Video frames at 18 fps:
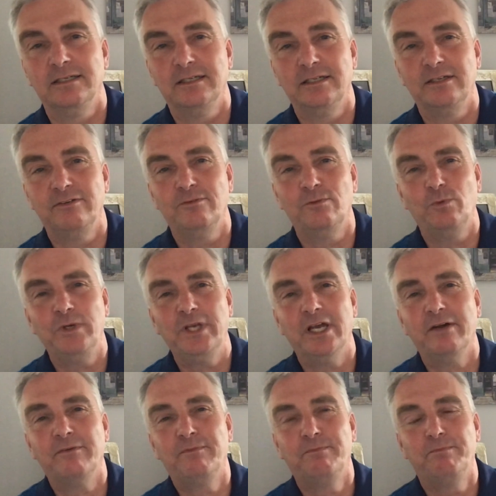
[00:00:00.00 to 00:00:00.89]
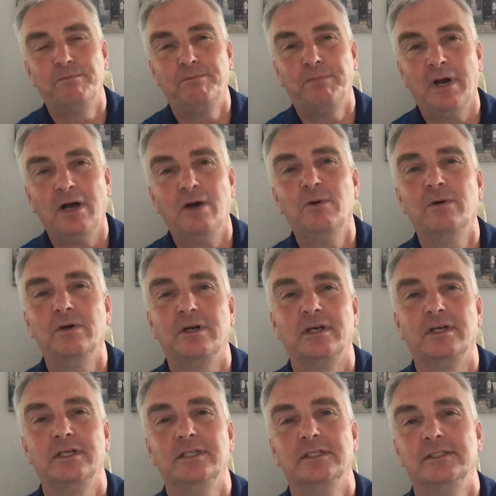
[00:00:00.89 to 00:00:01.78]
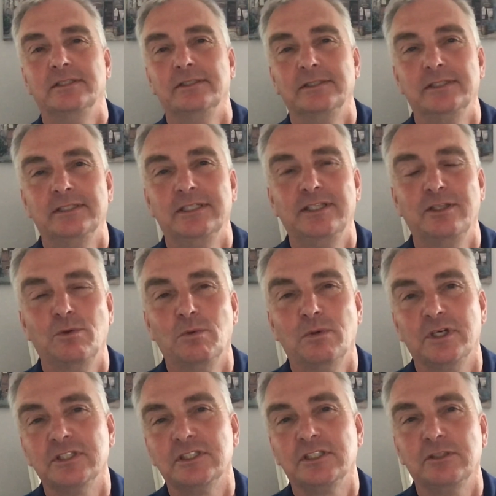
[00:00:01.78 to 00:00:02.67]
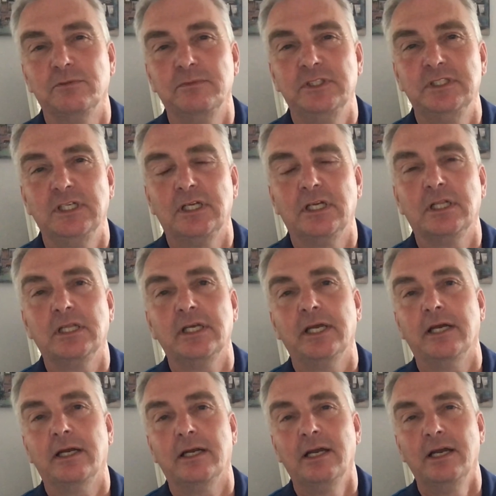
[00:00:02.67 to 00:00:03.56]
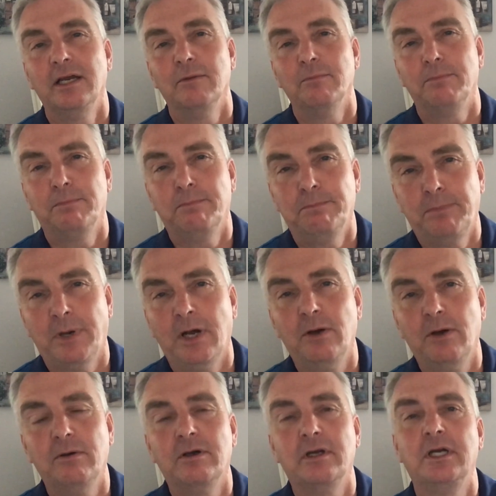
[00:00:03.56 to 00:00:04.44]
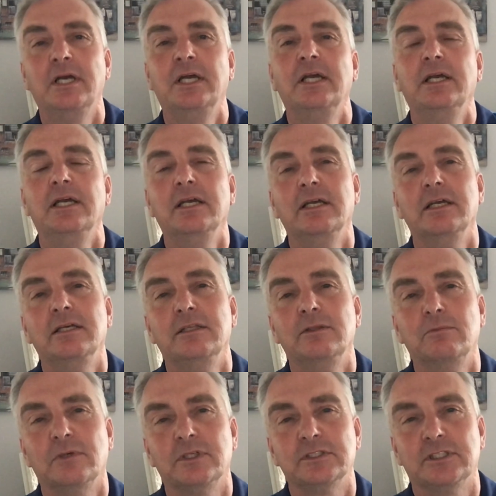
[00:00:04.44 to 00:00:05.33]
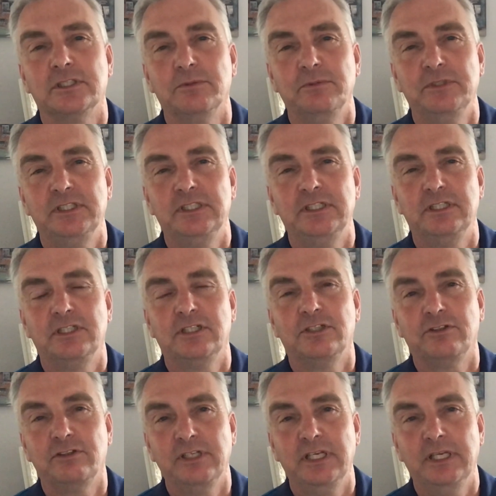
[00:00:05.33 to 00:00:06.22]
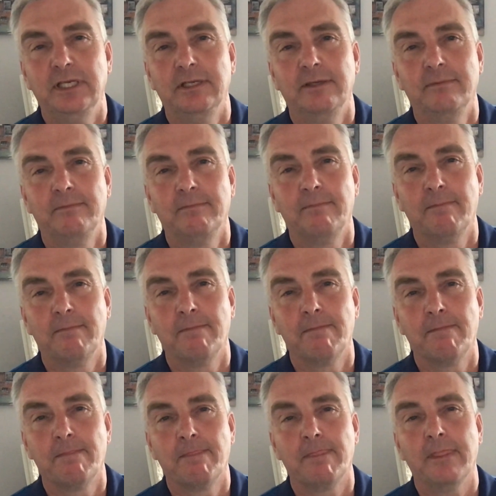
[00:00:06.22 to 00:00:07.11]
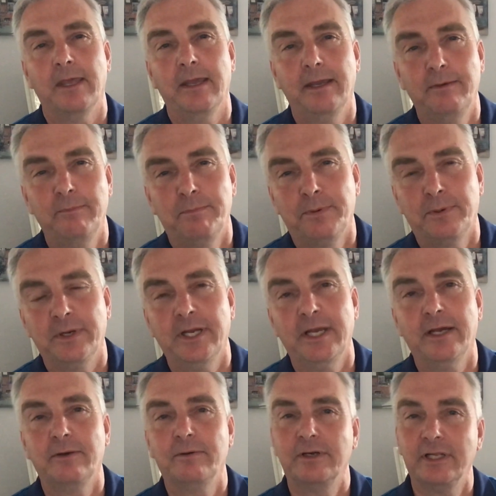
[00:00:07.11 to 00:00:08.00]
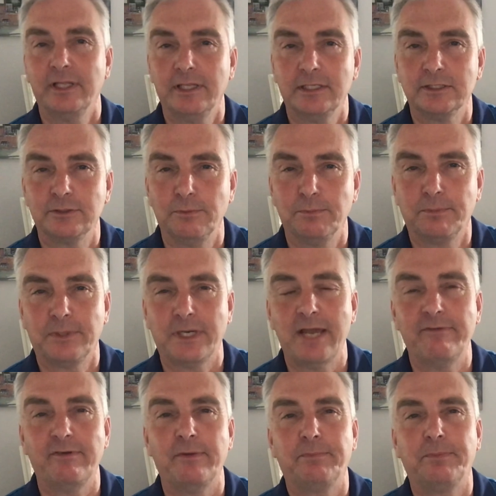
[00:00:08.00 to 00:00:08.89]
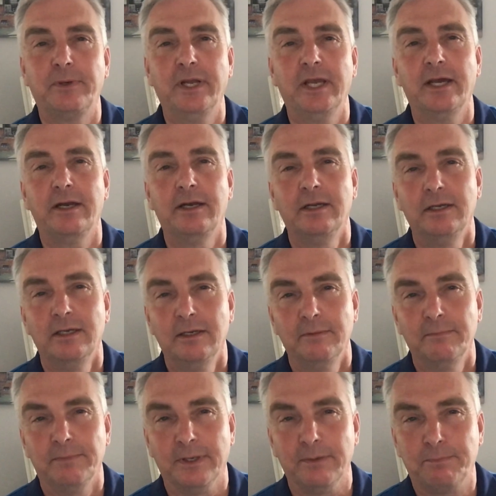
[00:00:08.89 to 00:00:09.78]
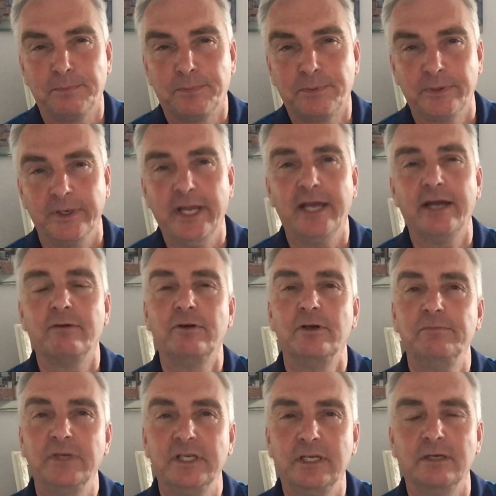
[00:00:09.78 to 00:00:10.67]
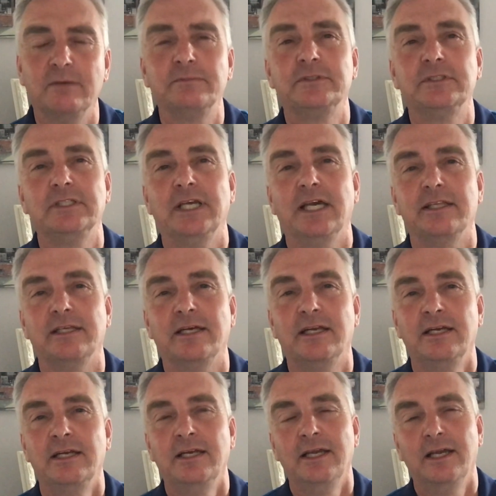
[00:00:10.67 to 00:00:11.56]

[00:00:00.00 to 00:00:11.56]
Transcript: And we have power in the words that we declare, power in the words that we decree. In prayer, whether that's a private prayer, but prayer when we come together.